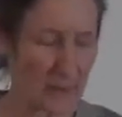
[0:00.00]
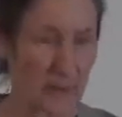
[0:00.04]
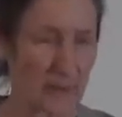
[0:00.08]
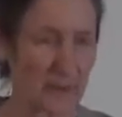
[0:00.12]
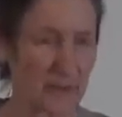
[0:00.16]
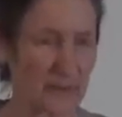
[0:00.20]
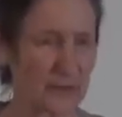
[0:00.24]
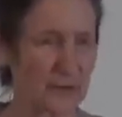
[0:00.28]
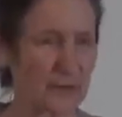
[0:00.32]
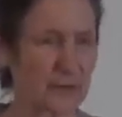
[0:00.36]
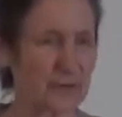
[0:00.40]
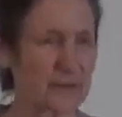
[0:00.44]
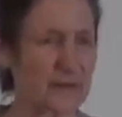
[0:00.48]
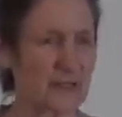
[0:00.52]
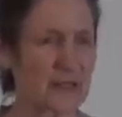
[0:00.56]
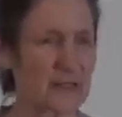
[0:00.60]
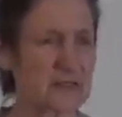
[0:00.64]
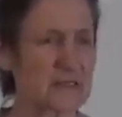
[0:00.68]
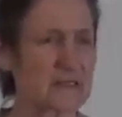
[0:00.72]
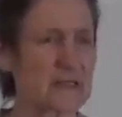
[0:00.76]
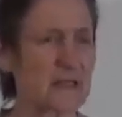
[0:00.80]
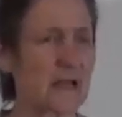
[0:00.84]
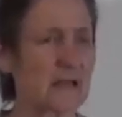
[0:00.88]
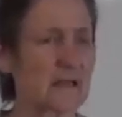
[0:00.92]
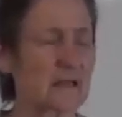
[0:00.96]
He thought
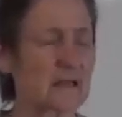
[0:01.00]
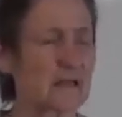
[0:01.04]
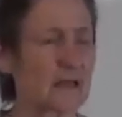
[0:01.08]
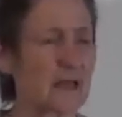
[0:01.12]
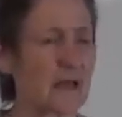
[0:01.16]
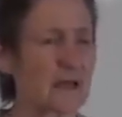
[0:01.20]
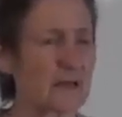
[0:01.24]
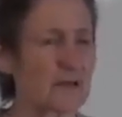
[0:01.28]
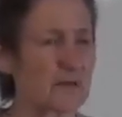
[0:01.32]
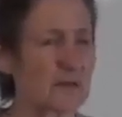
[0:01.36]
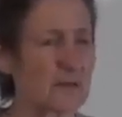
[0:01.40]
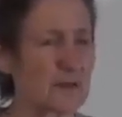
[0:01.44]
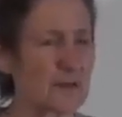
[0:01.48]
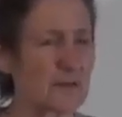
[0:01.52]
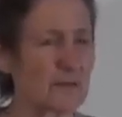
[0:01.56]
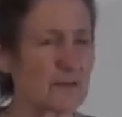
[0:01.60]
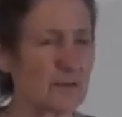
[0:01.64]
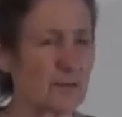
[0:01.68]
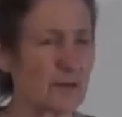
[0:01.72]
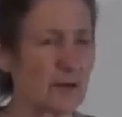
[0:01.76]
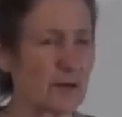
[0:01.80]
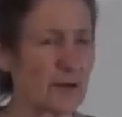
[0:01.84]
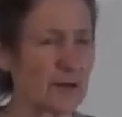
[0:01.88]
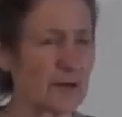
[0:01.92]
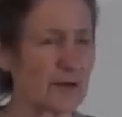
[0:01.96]
that sounded like a bit
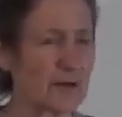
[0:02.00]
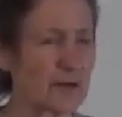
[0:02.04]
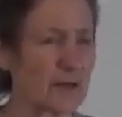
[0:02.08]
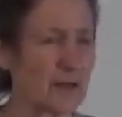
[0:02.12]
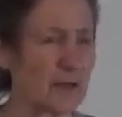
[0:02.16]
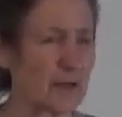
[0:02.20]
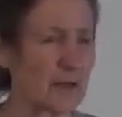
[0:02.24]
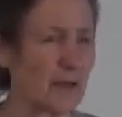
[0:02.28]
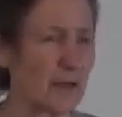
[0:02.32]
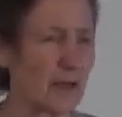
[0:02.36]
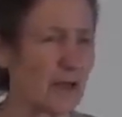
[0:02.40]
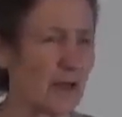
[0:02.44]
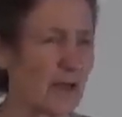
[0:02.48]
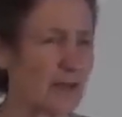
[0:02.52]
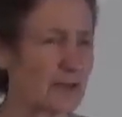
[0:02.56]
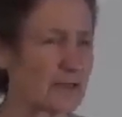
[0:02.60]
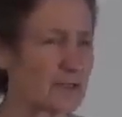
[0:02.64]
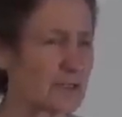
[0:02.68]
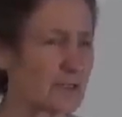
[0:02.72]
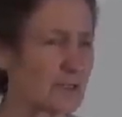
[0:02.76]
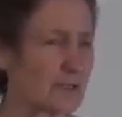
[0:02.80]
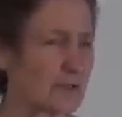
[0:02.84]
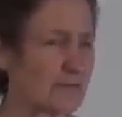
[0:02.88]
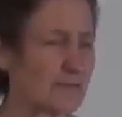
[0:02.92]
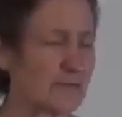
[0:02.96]
of work
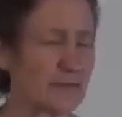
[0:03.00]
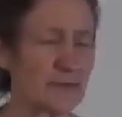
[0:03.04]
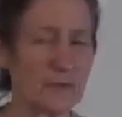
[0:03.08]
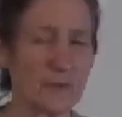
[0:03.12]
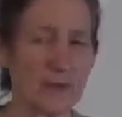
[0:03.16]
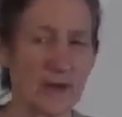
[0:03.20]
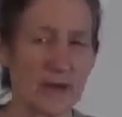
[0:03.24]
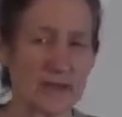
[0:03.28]
until a few